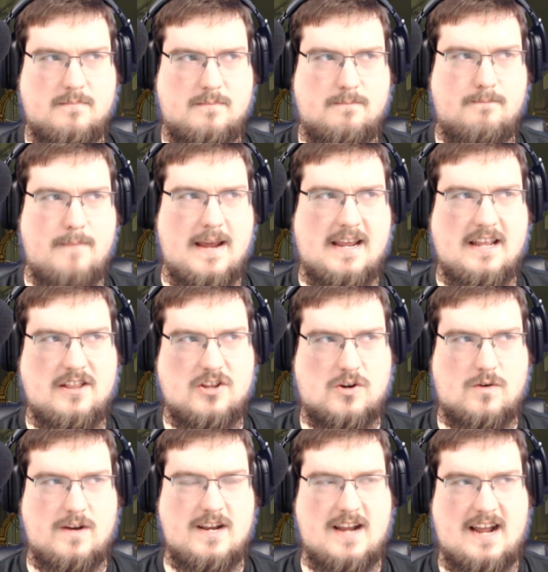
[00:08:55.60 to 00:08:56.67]
making the
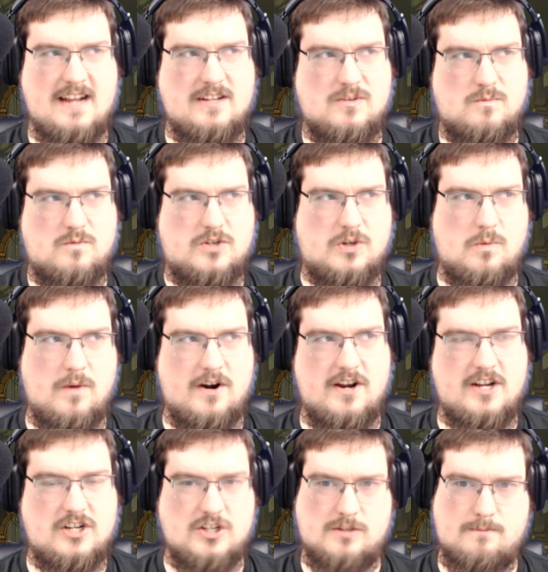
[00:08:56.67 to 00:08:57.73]
Green Knight to where
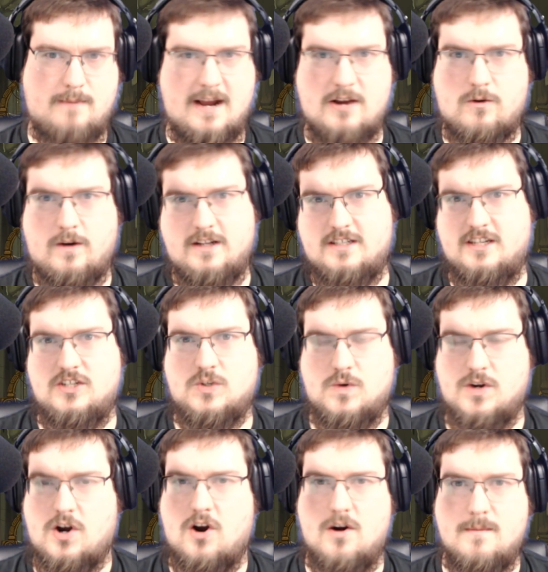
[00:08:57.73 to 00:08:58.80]
he just migrates
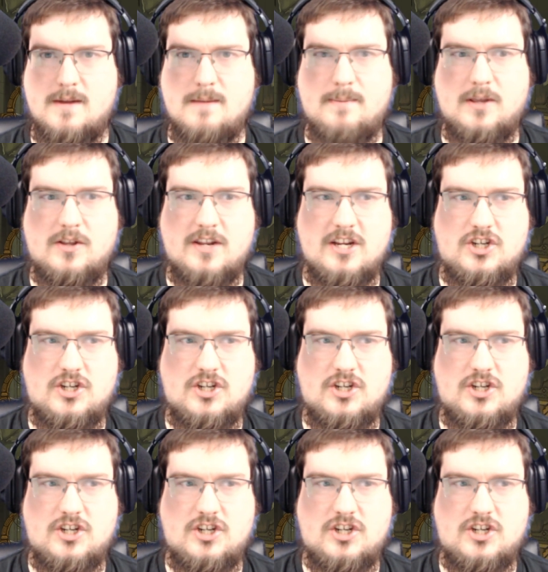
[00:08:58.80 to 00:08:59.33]
into an army ability